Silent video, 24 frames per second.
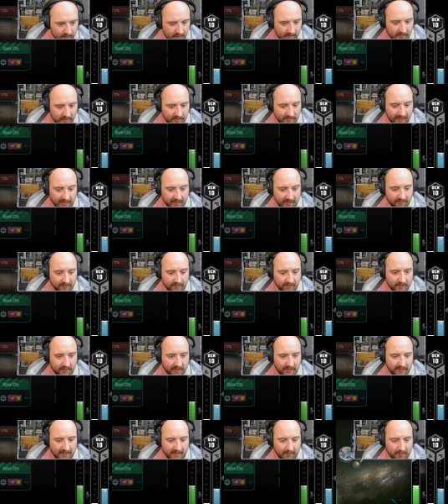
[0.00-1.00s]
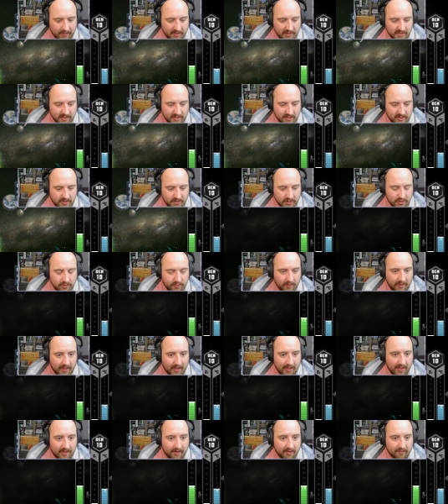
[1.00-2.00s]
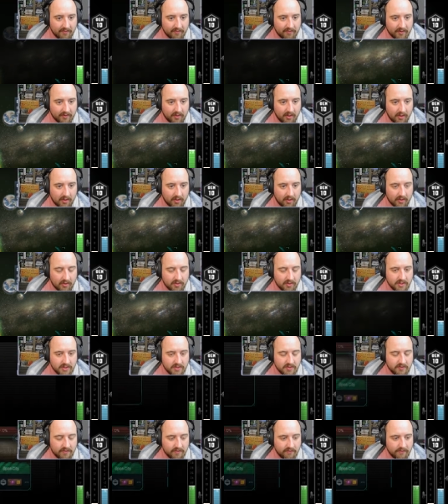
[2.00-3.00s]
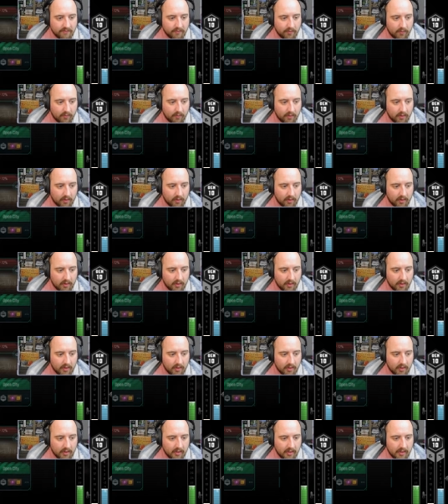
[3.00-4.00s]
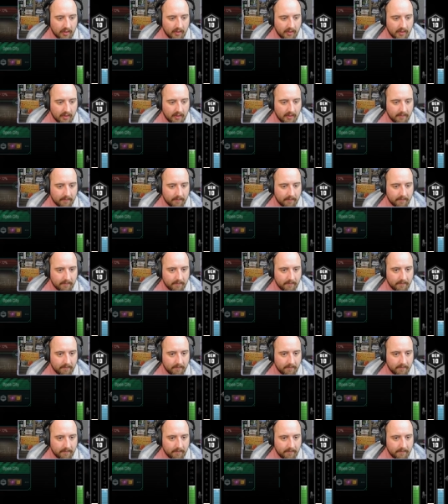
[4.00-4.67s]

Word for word: thankfully that means I do have cards for um,